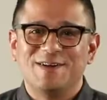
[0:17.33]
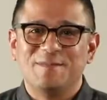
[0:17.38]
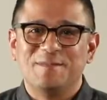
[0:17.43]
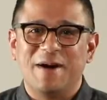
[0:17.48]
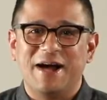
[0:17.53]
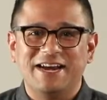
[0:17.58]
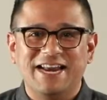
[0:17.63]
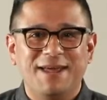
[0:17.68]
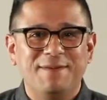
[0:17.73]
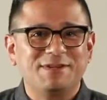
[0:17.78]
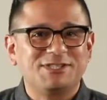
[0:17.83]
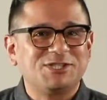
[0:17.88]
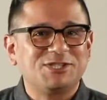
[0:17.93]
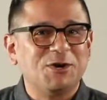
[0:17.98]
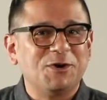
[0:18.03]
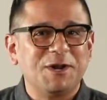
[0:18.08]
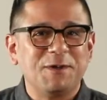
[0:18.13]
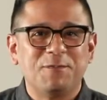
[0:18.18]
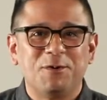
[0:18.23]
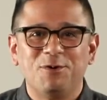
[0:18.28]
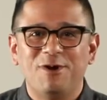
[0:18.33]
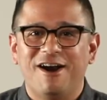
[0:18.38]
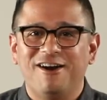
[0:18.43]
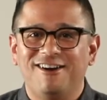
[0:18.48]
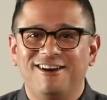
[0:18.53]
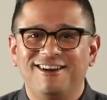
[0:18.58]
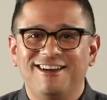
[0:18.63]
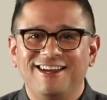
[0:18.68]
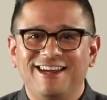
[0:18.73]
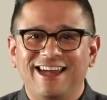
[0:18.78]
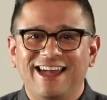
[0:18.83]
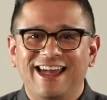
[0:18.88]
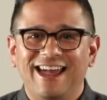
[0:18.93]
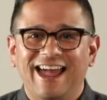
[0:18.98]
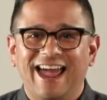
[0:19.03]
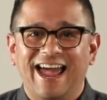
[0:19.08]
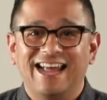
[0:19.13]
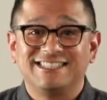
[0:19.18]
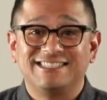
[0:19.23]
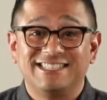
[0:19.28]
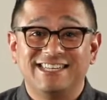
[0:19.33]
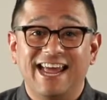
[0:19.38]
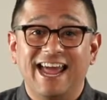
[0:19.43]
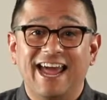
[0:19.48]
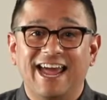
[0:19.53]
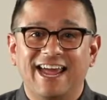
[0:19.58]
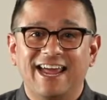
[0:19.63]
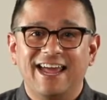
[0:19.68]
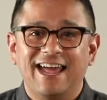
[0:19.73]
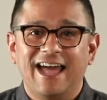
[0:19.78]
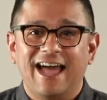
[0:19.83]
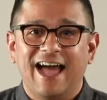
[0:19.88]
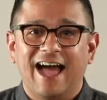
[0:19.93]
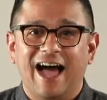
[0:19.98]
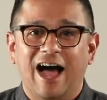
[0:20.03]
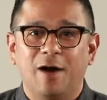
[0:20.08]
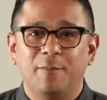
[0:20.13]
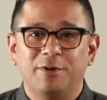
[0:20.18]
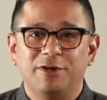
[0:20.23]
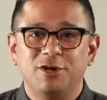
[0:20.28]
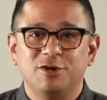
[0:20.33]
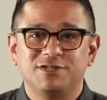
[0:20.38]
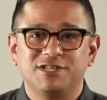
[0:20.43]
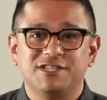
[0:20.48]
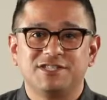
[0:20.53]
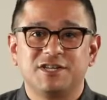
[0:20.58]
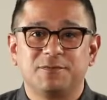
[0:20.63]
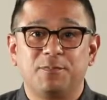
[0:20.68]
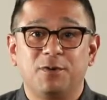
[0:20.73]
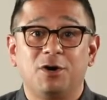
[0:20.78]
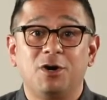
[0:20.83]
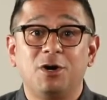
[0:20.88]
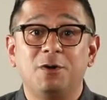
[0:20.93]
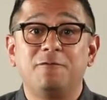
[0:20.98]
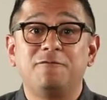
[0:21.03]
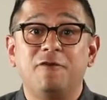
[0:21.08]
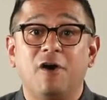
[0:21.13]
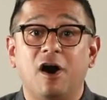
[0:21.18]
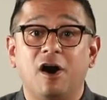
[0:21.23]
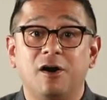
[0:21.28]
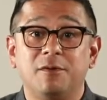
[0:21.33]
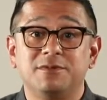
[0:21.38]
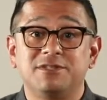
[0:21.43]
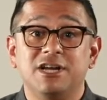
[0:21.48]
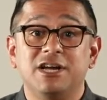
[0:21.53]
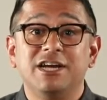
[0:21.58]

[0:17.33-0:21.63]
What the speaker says: My name is Tony Pereira, and today I'll be using SupHerb Farms